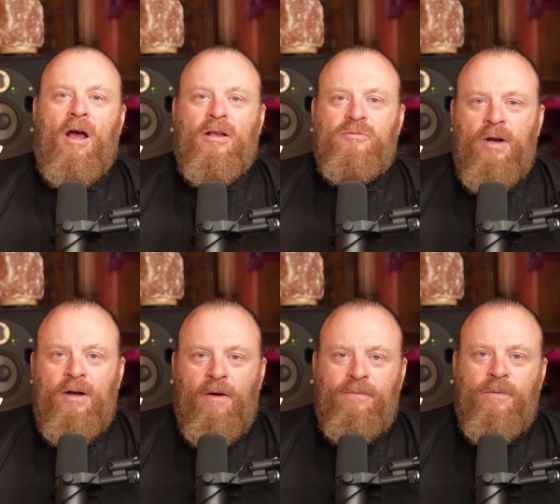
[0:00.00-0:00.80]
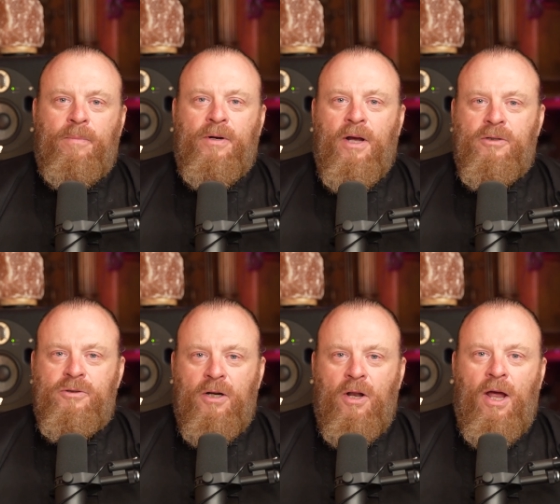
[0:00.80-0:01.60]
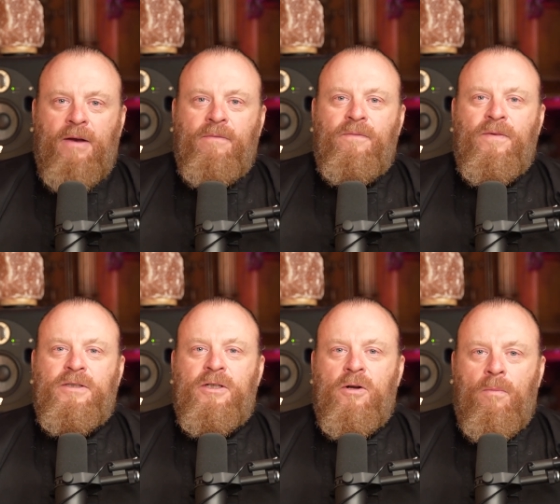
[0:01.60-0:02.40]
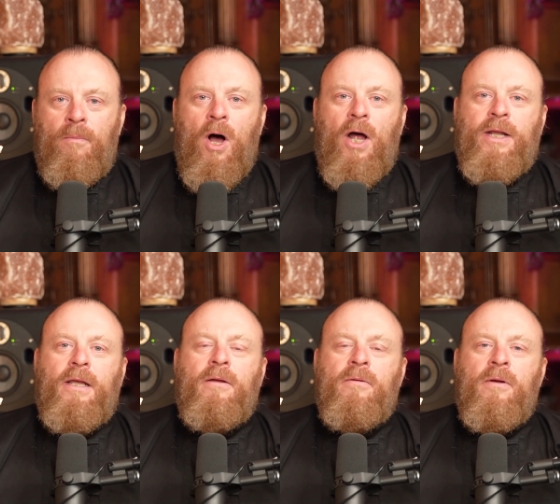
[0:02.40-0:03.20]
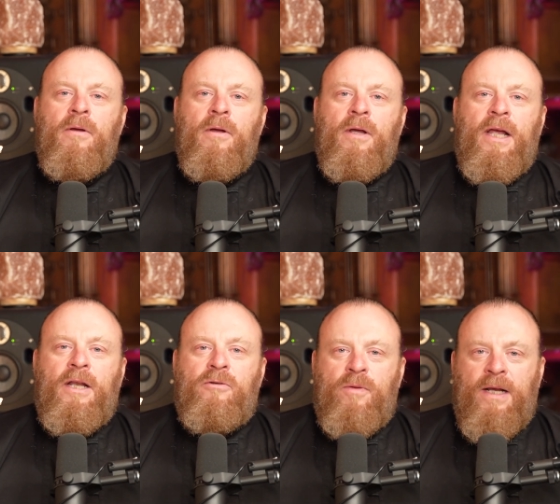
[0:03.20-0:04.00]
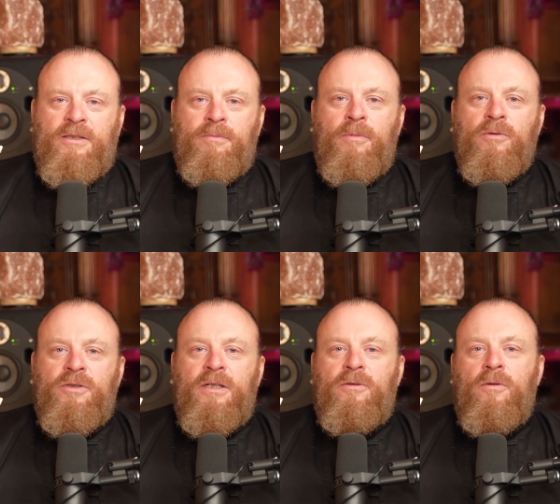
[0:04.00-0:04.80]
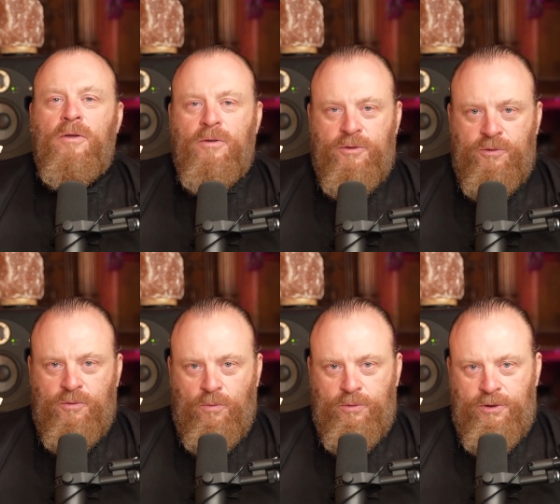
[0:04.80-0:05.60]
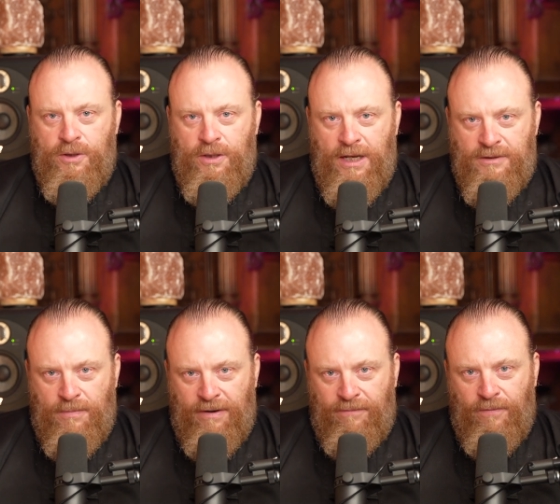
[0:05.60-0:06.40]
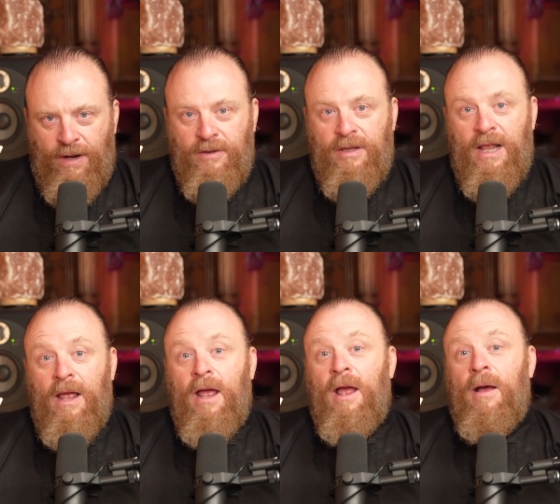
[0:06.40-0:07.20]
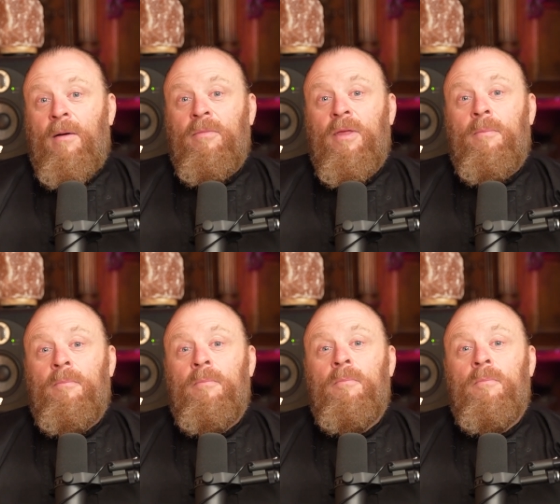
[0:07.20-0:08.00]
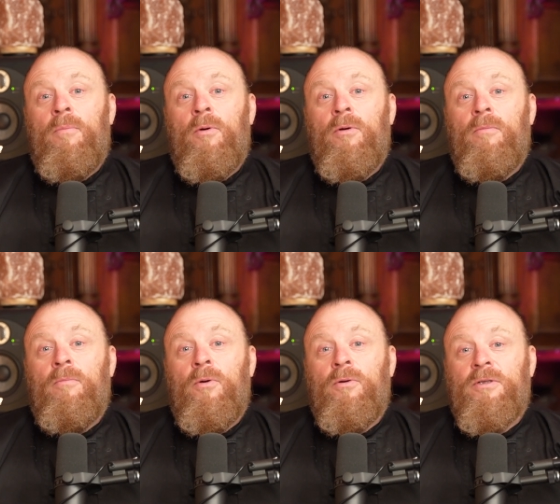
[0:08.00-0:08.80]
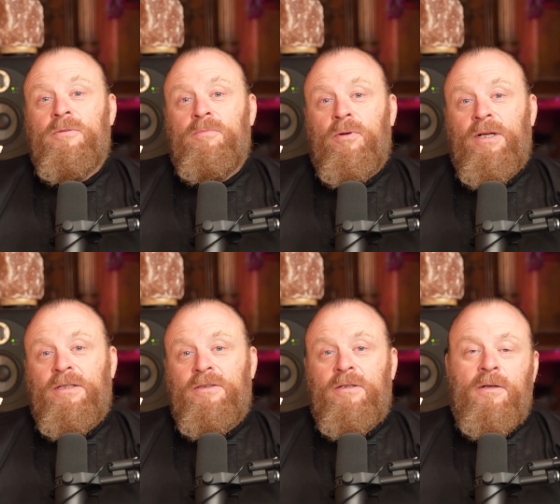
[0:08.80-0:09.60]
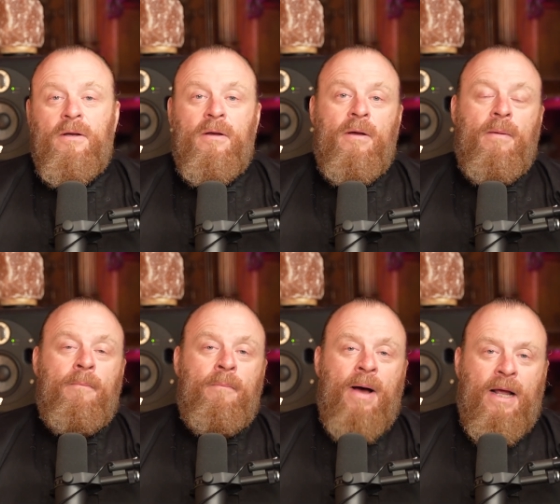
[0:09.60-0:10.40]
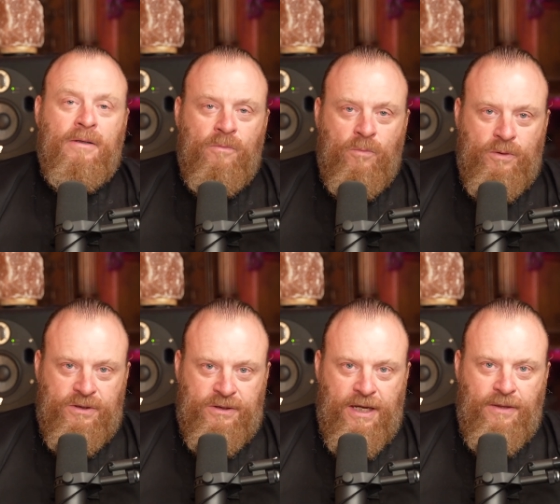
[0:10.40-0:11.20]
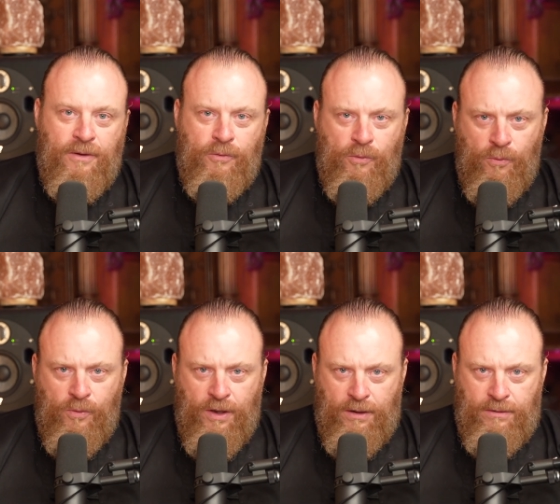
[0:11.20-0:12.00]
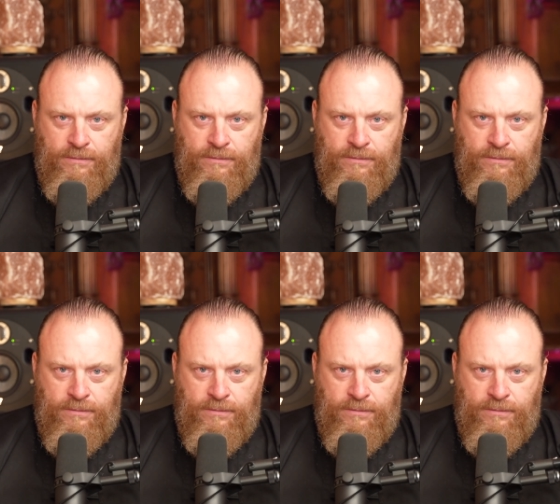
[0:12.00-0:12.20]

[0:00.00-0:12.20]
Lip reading: straight off the production line physical body. It transmutes into the distortion, as my friend, the Buddhist priest Martin would say, the dukkha.